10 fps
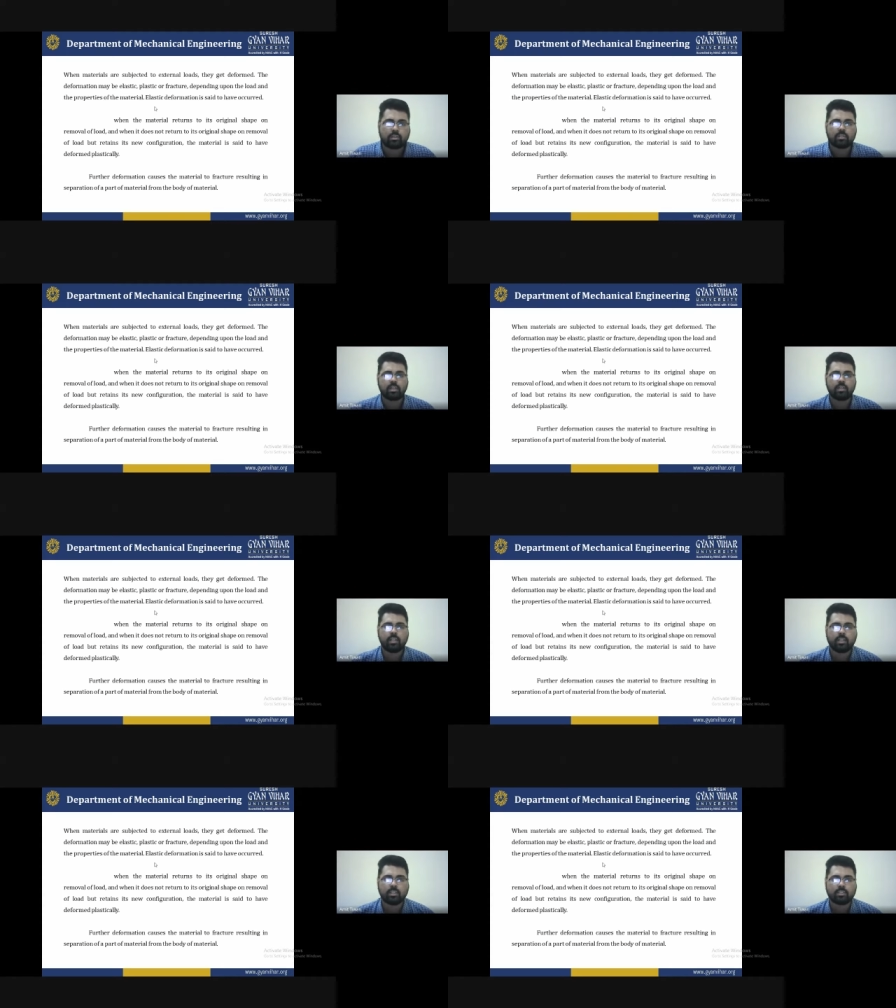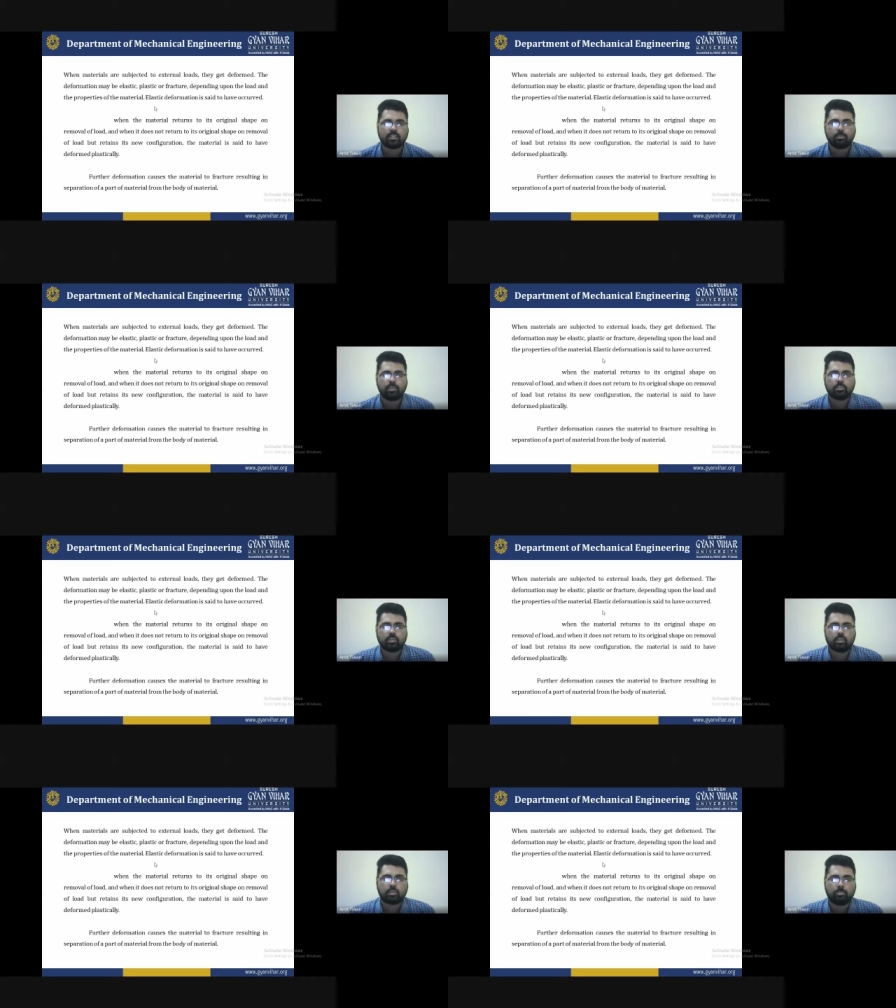resulting in the
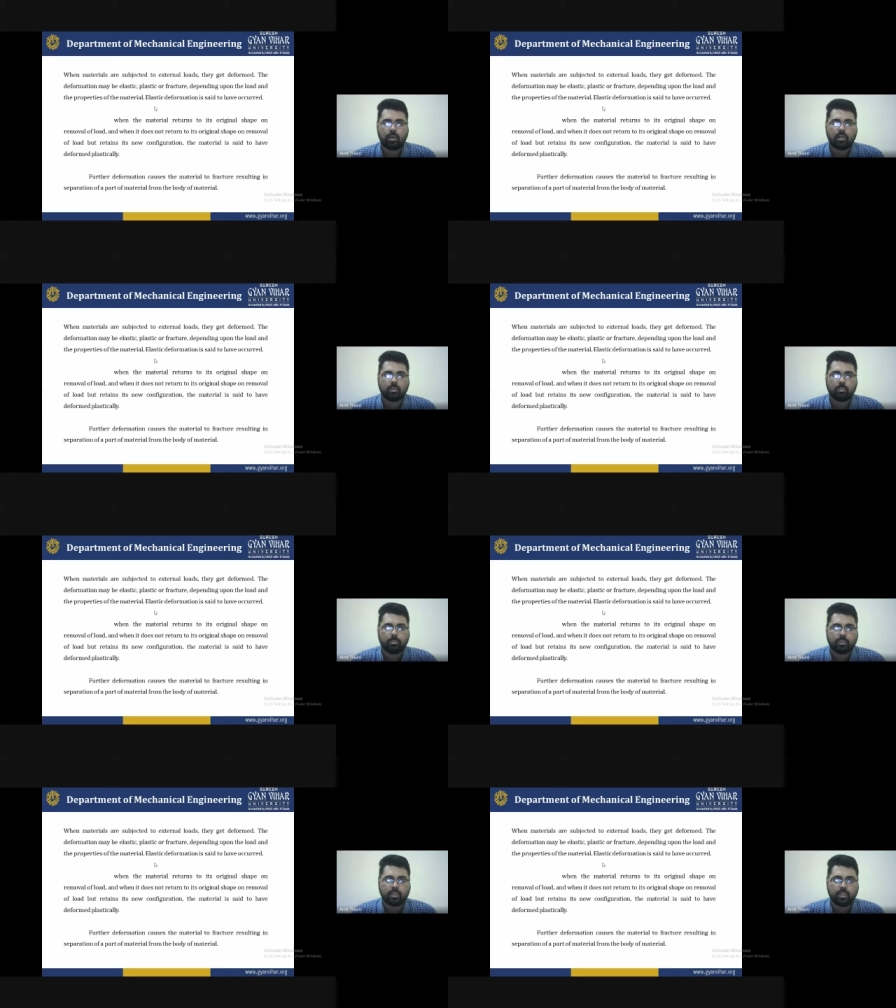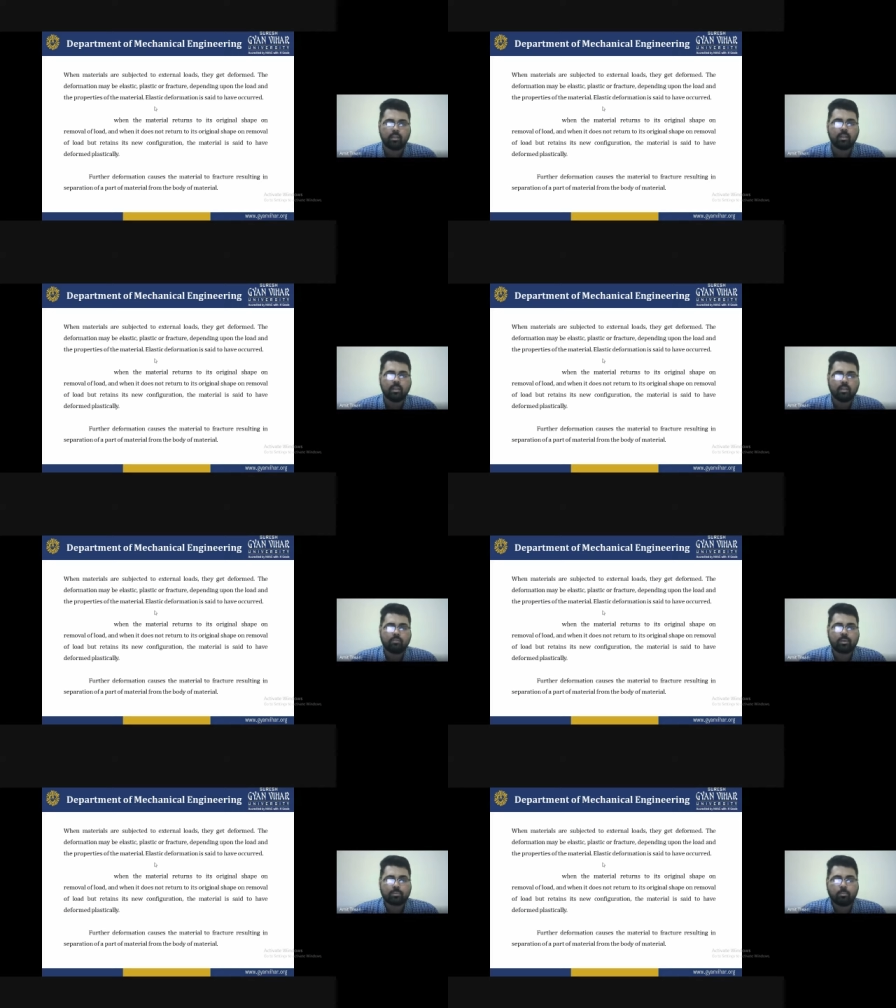separation of the part of a material
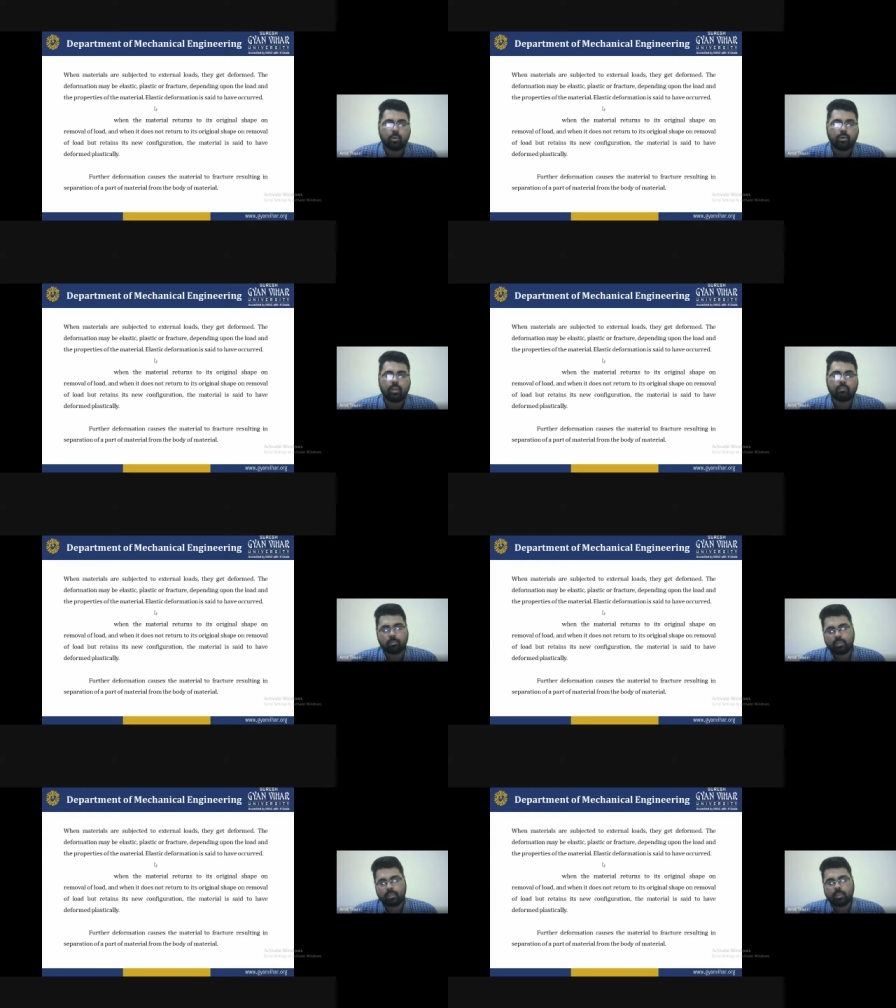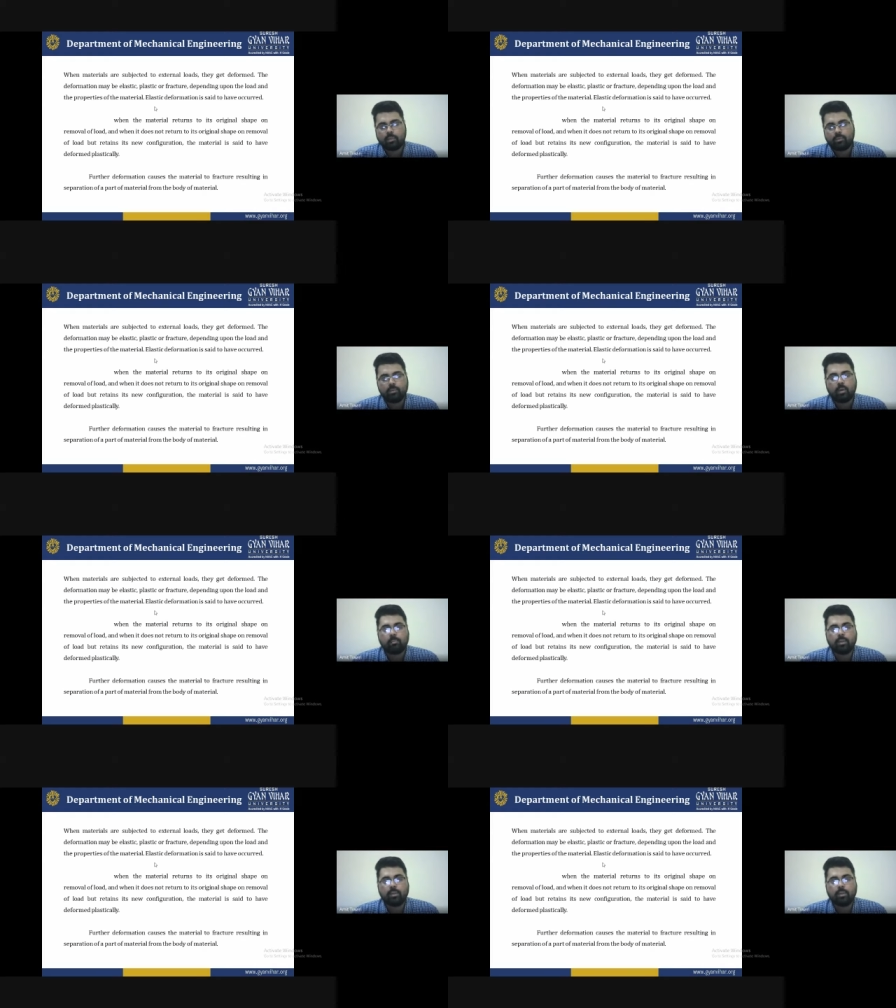from the body of a material. That will happen.